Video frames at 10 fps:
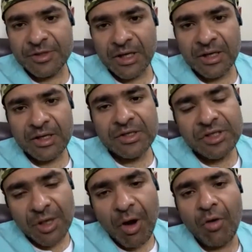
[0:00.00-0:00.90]
And
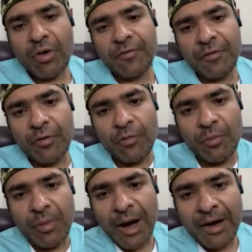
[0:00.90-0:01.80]
somehow, if you
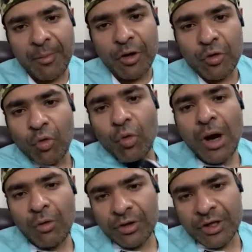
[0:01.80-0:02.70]
are able to rule
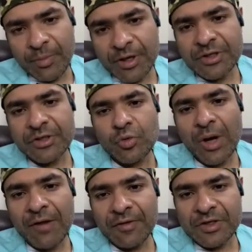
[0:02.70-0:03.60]
out the patients
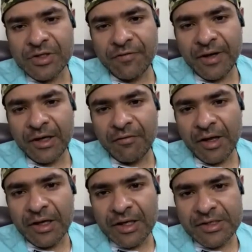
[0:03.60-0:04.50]
who have this defective
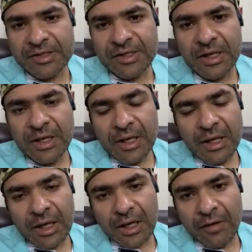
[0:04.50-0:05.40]
LES,
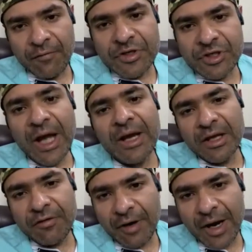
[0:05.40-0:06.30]
which can
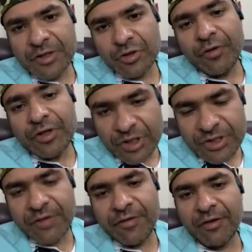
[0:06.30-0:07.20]
give rise or which
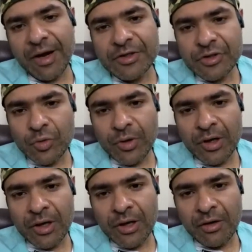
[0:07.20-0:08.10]
is giving rise to
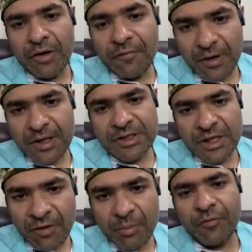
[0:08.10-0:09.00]
a reflux
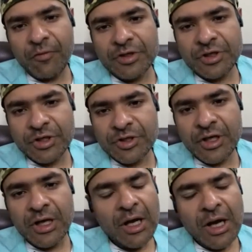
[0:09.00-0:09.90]
even before
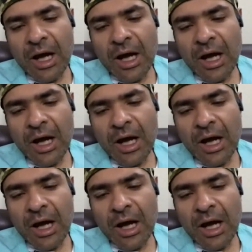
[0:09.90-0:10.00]
surgery,